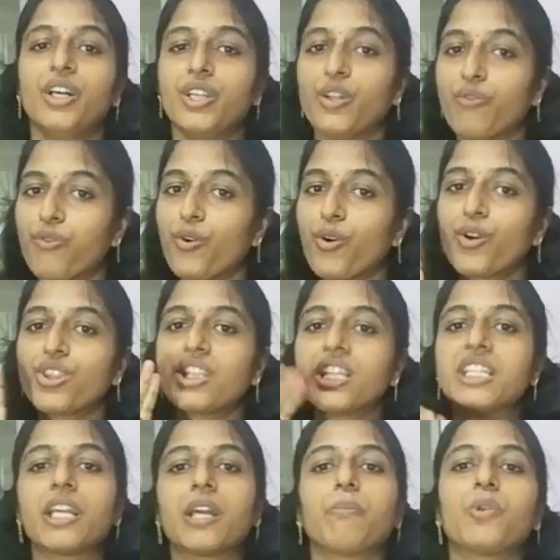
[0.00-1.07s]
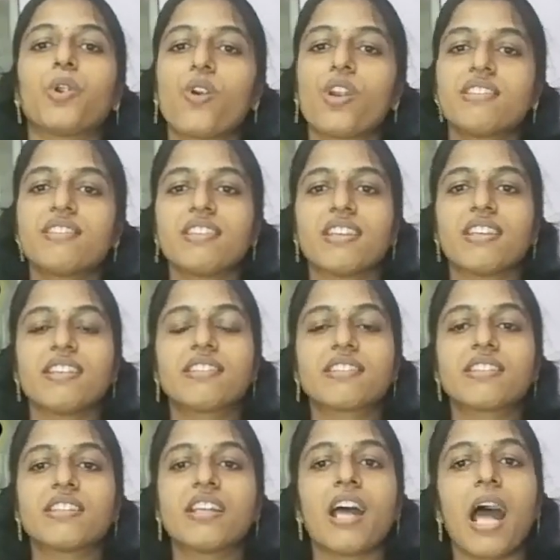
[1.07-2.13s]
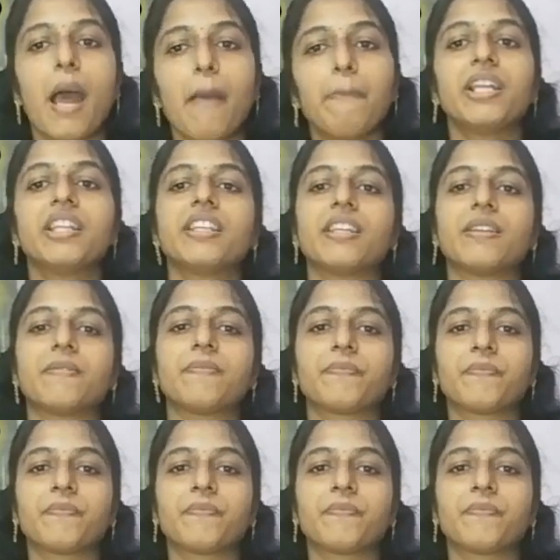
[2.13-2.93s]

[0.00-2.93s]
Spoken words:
The fourth terminology is apathy.